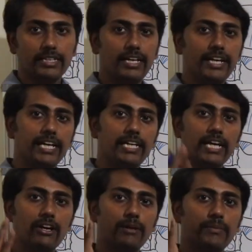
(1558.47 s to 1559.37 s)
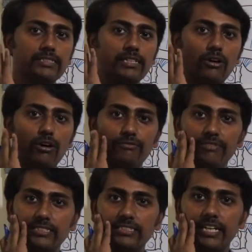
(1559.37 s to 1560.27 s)
The lateral pterygoid muscle
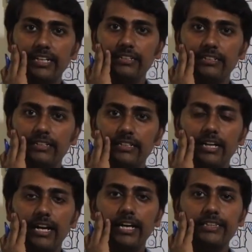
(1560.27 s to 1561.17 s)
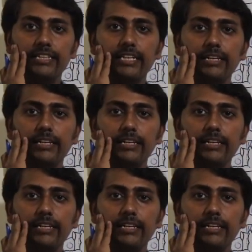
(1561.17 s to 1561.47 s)
of one side and